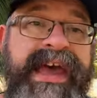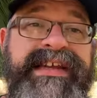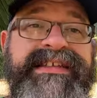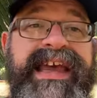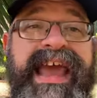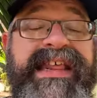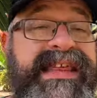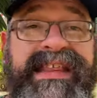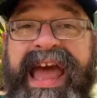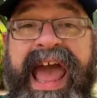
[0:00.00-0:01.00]
it doesn't take
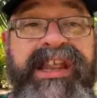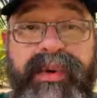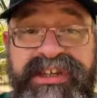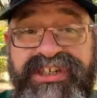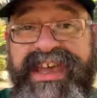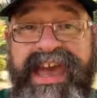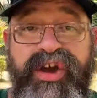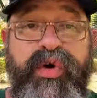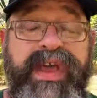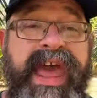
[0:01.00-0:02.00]
anything that anyone just can't
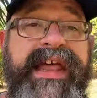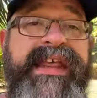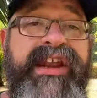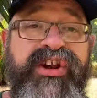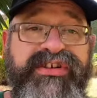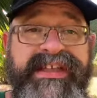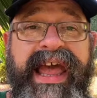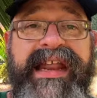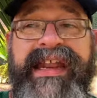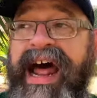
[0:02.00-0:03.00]
go get and
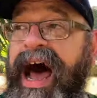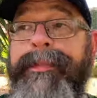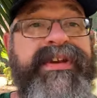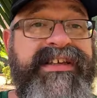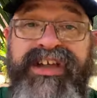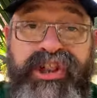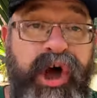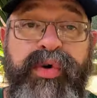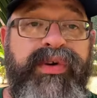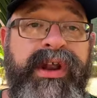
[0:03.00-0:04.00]
understand, and optics
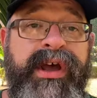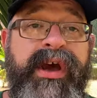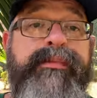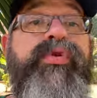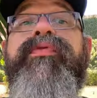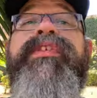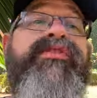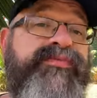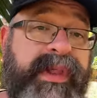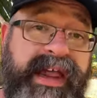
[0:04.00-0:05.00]
alone prove that
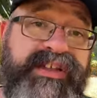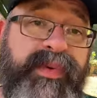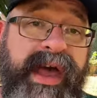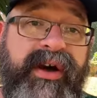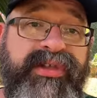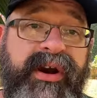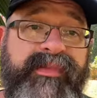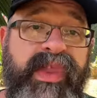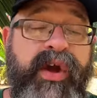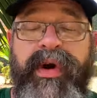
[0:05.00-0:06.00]
there's planets way out there,
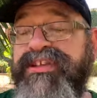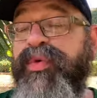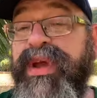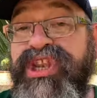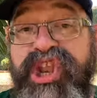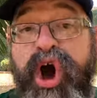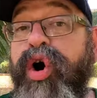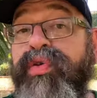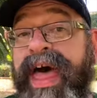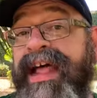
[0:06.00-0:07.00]
right? So we
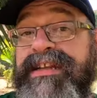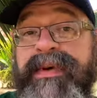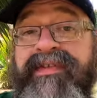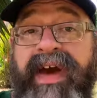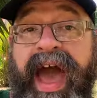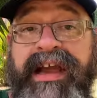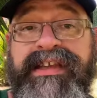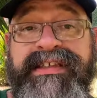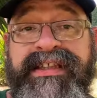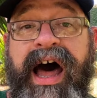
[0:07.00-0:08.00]
know that to be a fact.
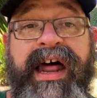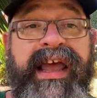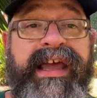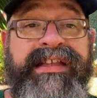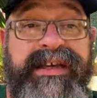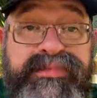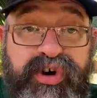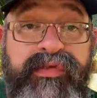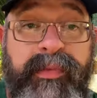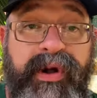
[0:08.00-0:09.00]
It's not a, it's
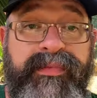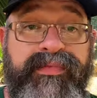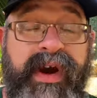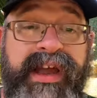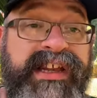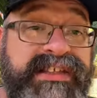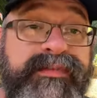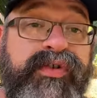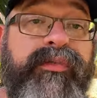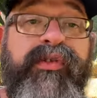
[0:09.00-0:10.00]
observable, right? And it's
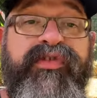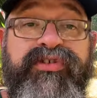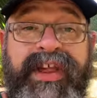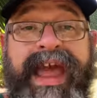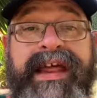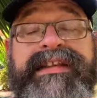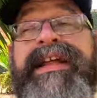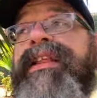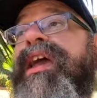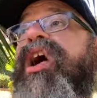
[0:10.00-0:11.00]
observable firsthand. It's
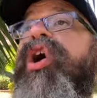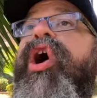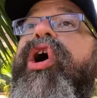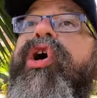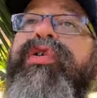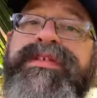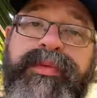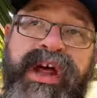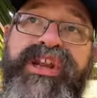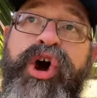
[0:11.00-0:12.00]
not like, oh,
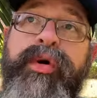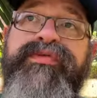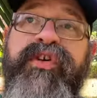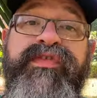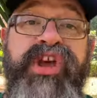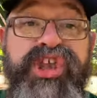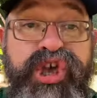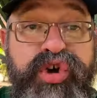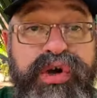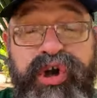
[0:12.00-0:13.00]
someone I know observed it.
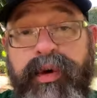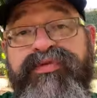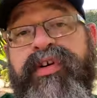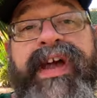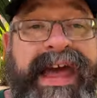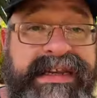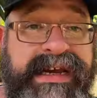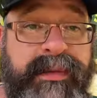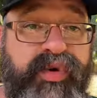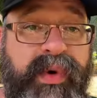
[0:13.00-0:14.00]
You can go observe it
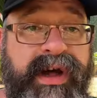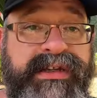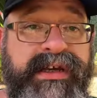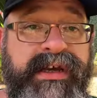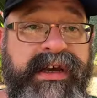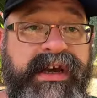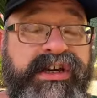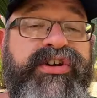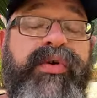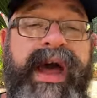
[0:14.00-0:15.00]
anytime you want.
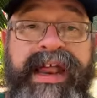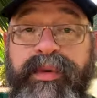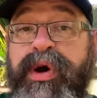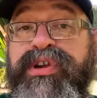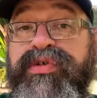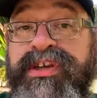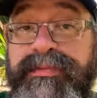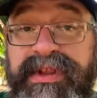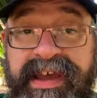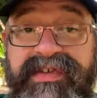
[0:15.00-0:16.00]
So anyone who
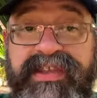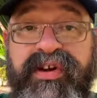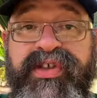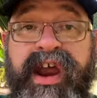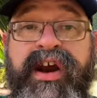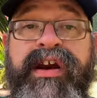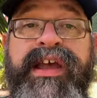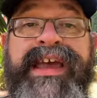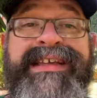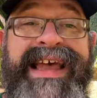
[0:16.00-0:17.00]
doesn't believe that they're there
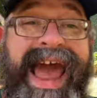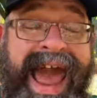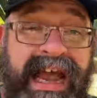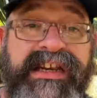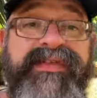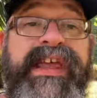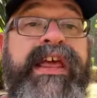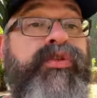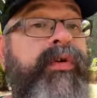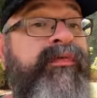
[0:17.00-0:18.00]
is actively
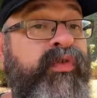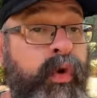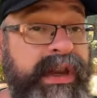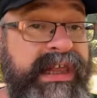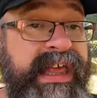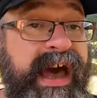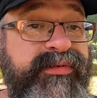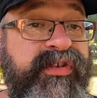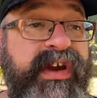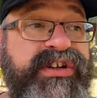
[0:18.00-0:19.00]
either avoiding the
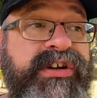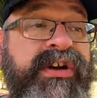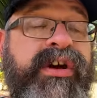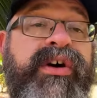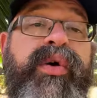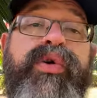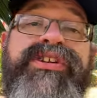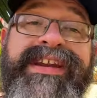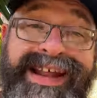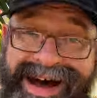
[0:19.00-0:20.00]
observation or
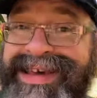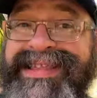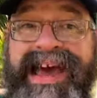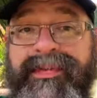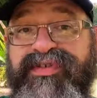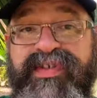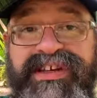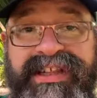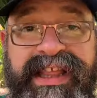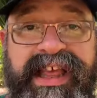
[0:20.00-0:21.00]
denying the
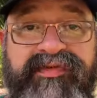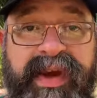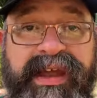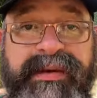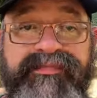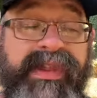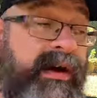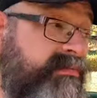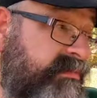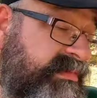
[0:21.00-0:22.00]
observation that they've made.
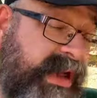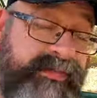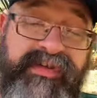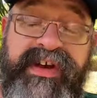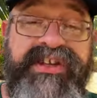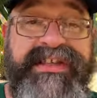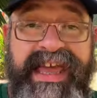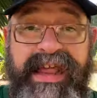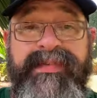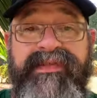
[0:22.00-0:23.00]
Now, observations
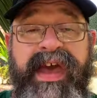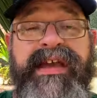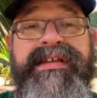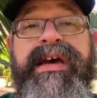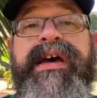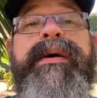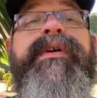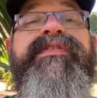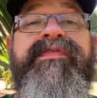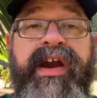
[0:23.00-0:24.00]
can be faked,
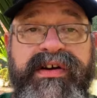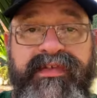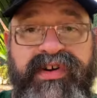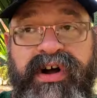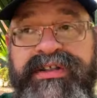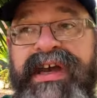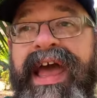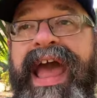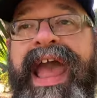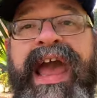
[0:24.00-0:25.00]
but it's very difficult,
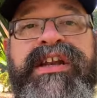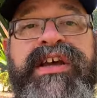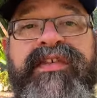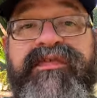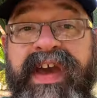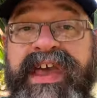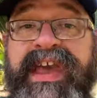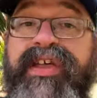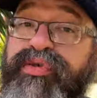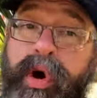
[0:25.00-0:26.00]
and faking
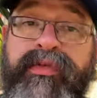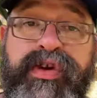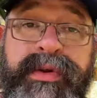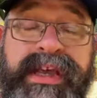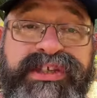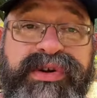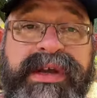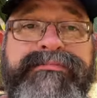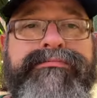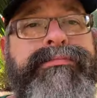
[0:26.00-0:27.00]
it through all of human
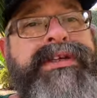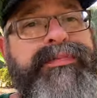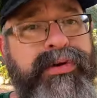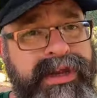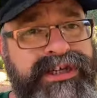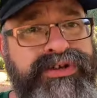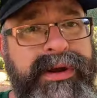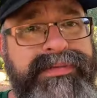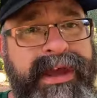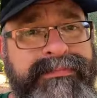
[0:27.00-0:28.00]
history is a pretty
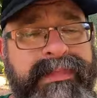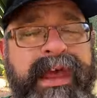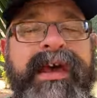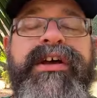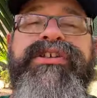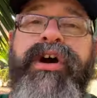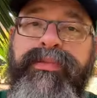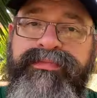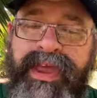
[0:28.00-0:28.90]
extreme thing. So,